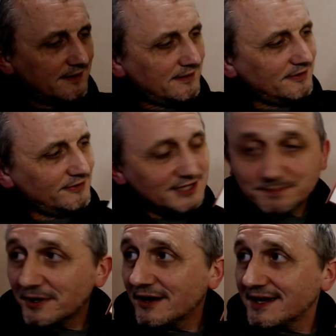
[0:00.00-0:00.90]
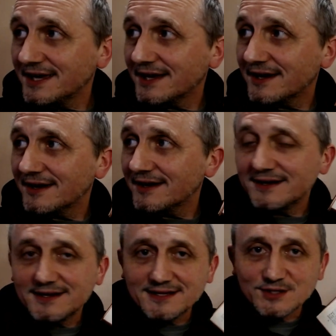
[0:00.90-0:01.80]
this part here
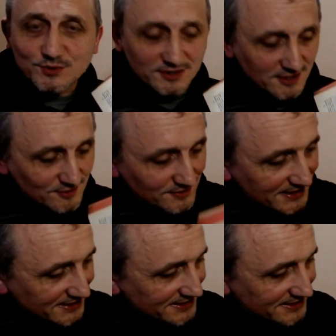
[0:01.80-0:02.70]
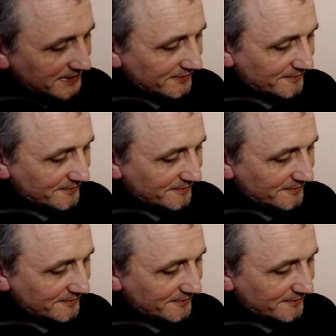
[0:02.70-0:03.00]
is what the whole letter's about.